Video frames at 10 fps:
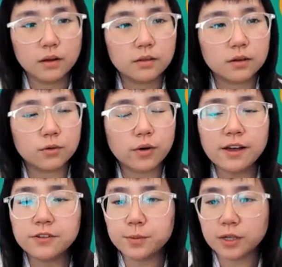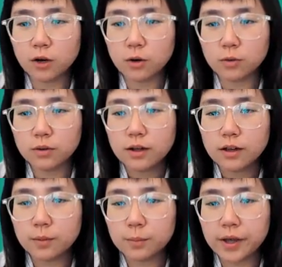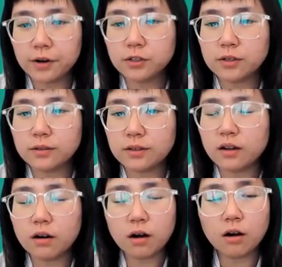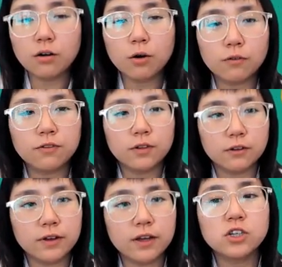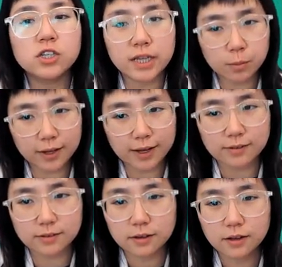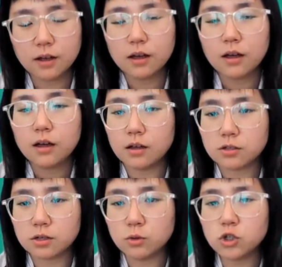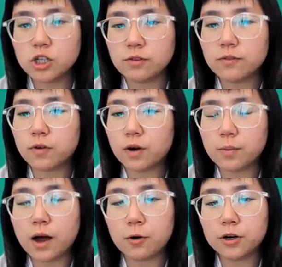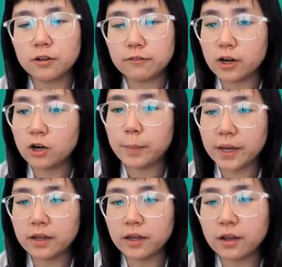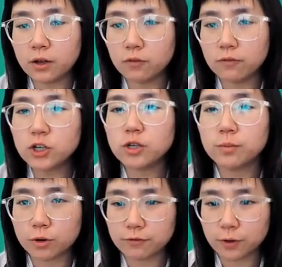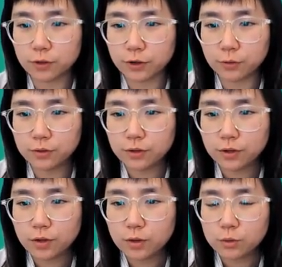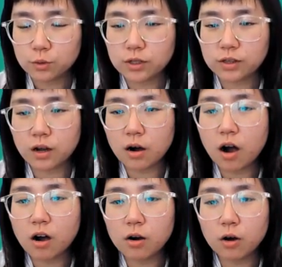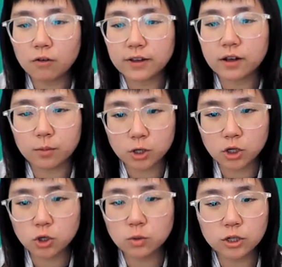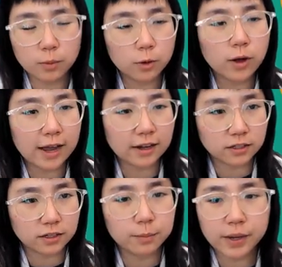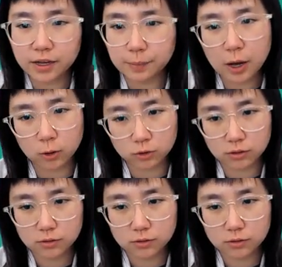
The graphs below compare the DRR of LEVAIR Stabilize, a solution from our LEVAIR baking innovation portfolio, to the DRR of a commercial double-acting baking powder